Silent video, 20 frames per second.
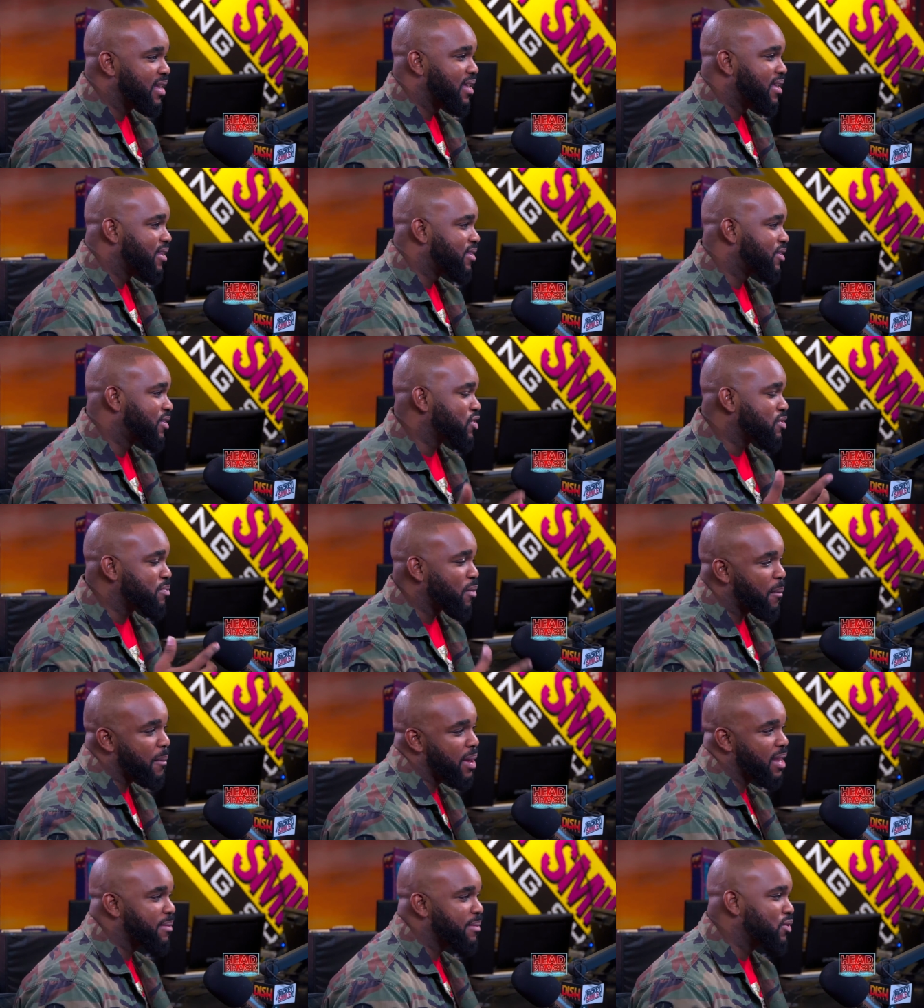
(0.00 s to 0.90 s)
Right. This
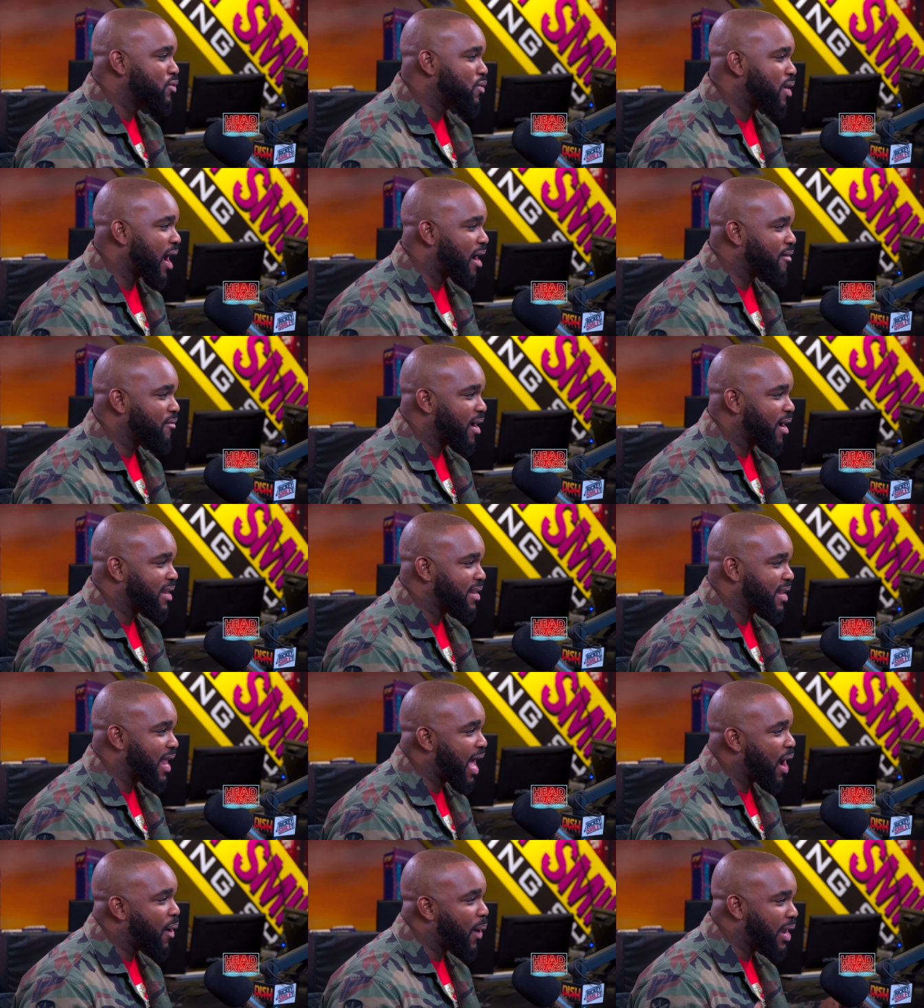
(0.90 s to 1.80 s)
momentum you got right
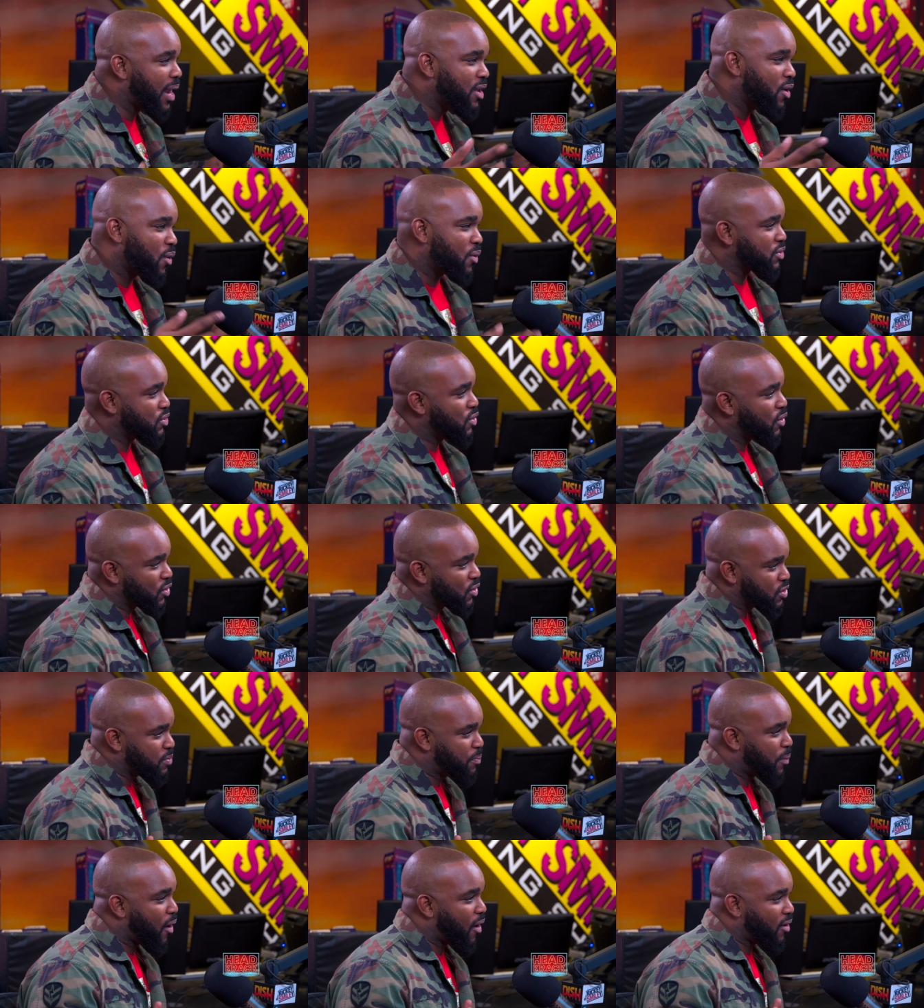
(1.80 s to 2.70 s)
now, I know is going to
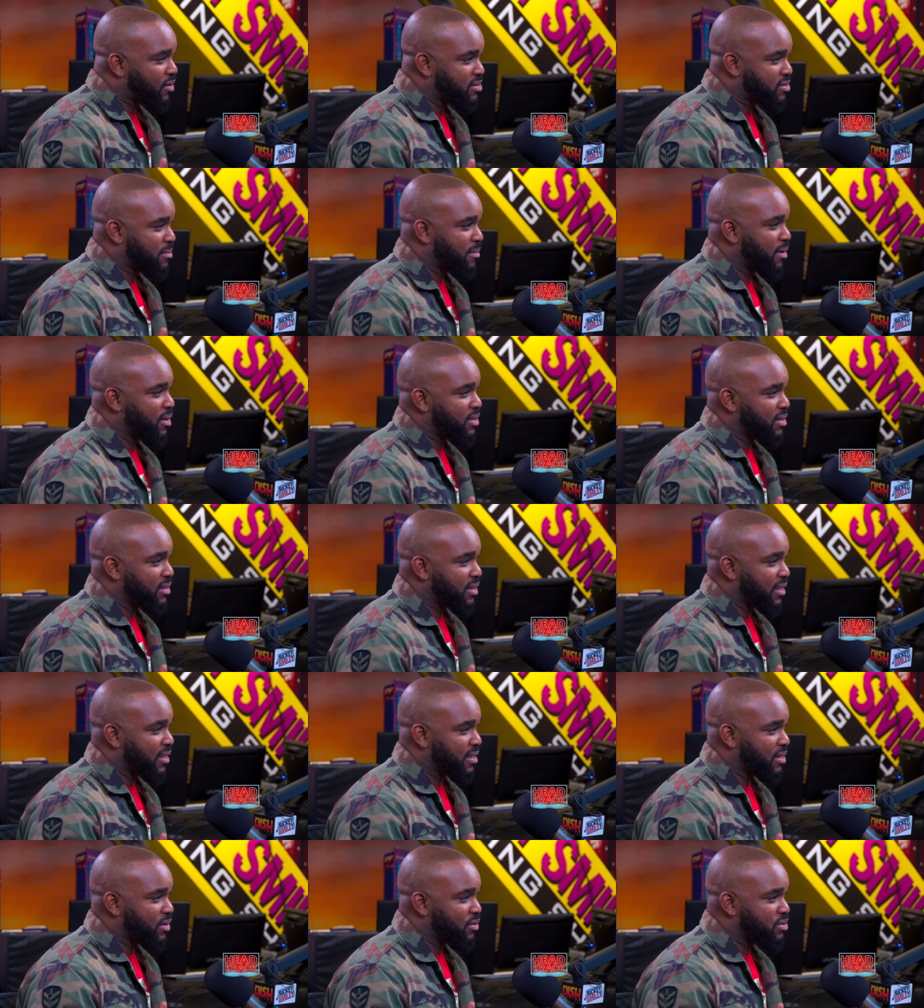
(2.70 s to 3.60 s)
spark some other,
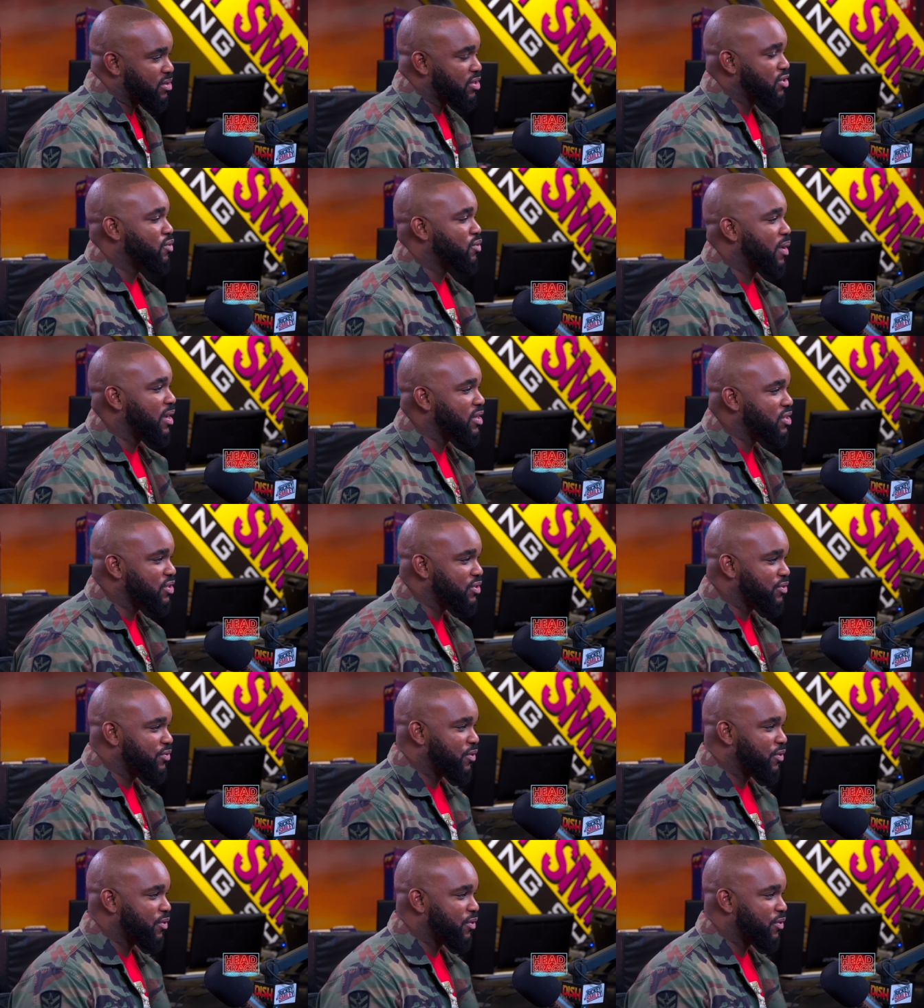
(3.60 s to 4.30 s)
like, you know, situations